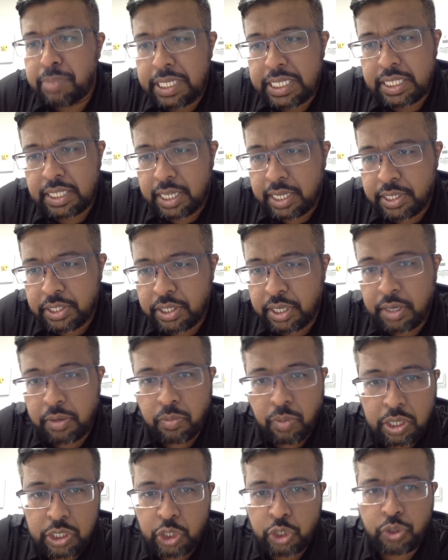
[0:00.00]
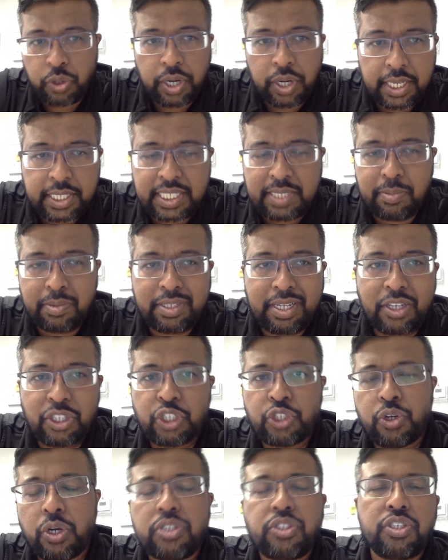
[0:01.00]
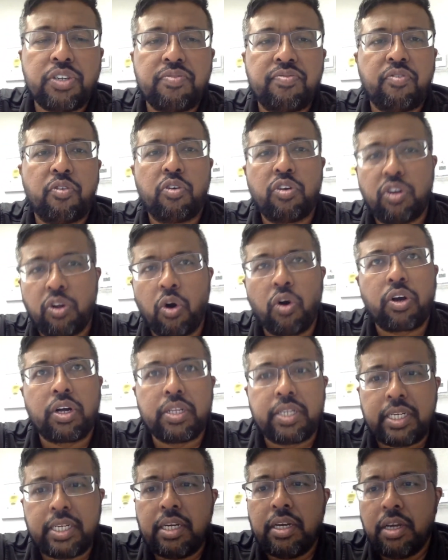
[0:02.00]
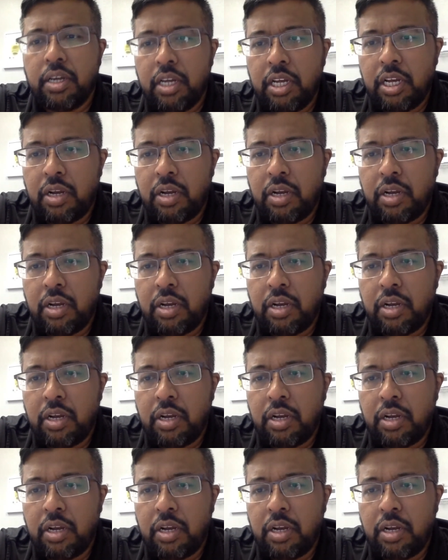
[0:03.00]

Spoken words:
business and what your customers are searching for locally